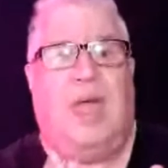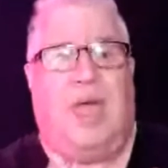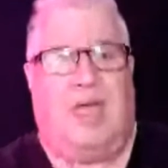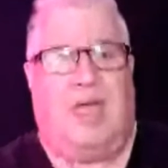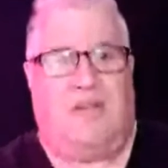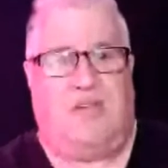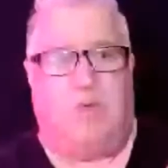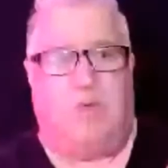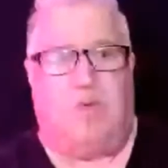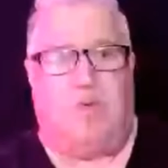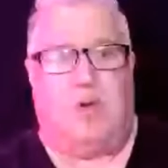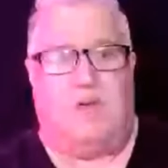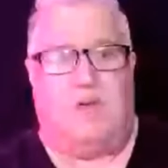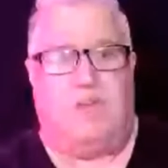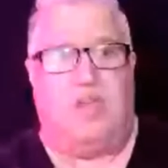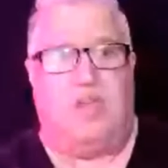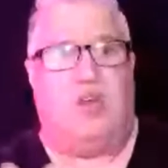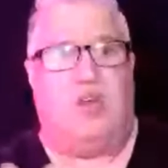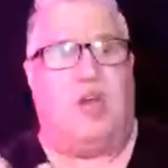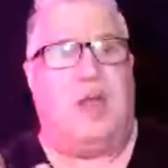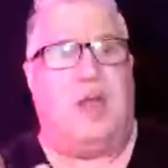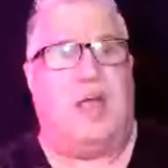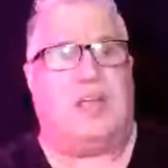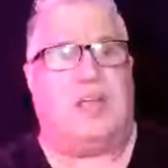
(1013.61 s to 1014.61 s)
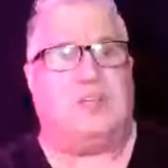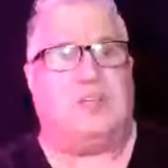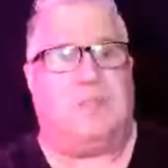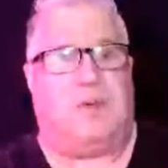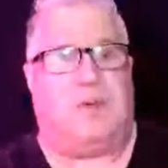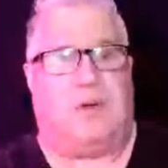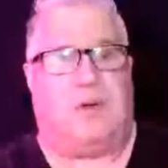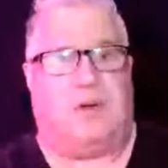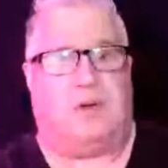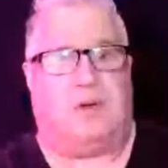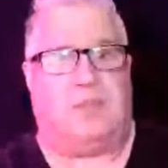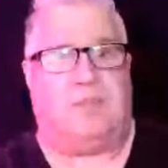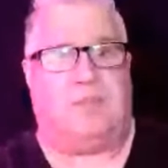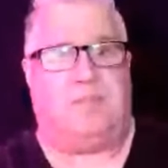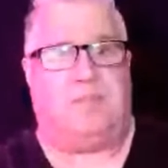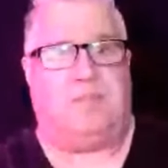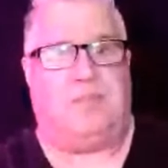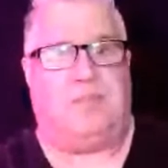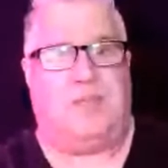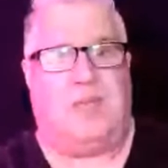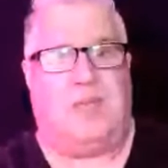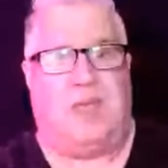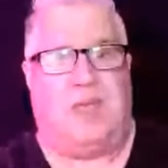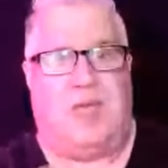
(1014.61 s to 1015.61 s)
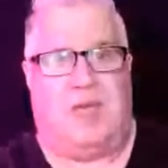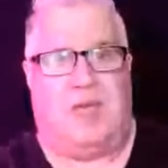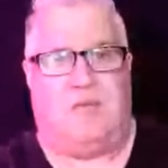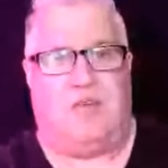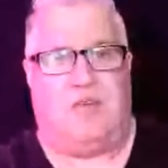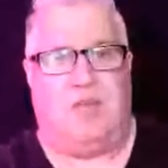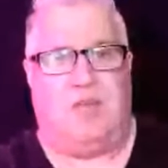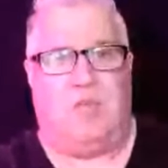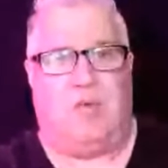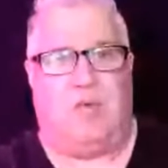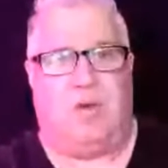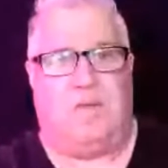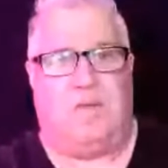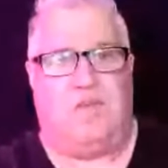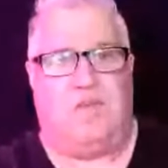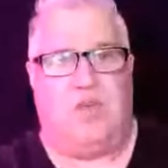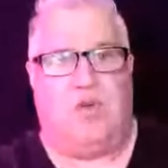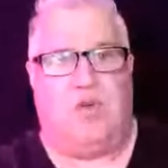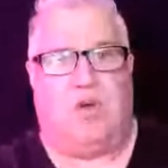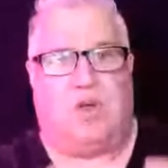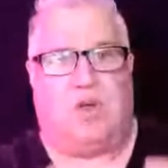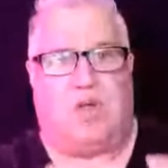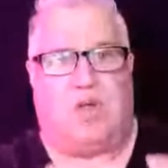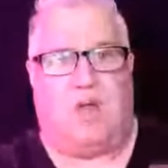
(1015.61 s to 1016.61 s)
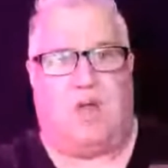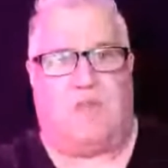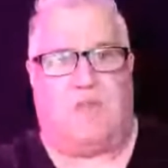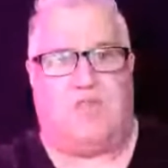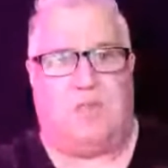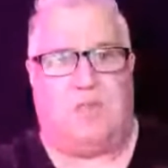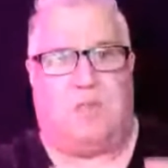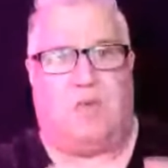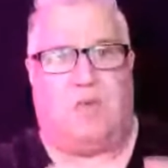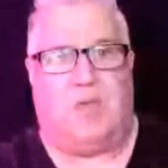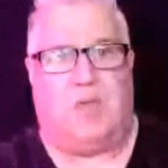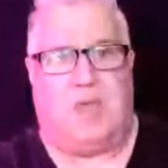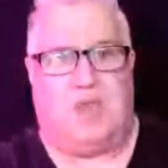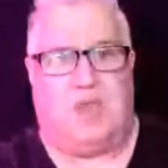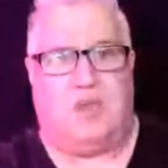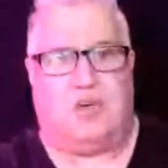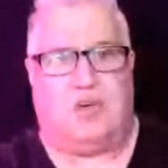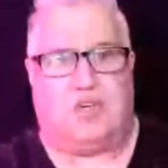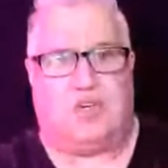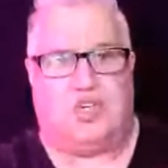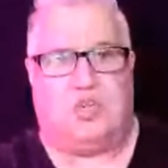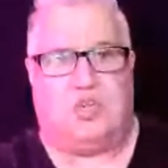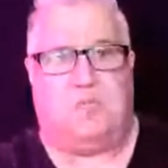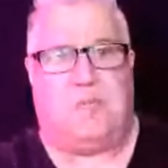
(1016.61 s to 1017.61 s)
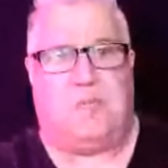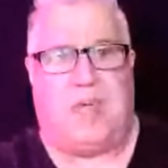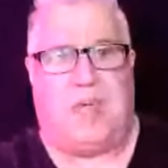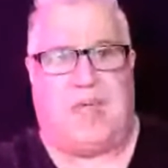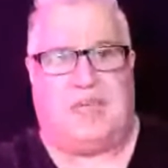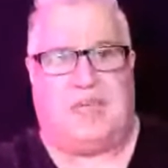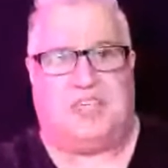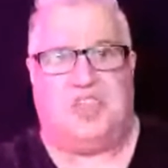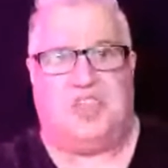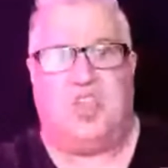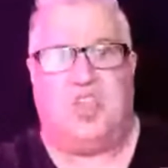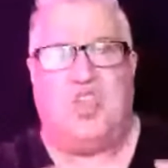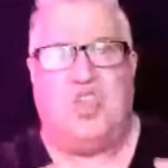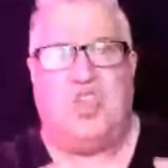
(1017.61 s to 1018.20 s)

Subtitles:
Every one of you are an expert. Every one of you are comfortable in your space.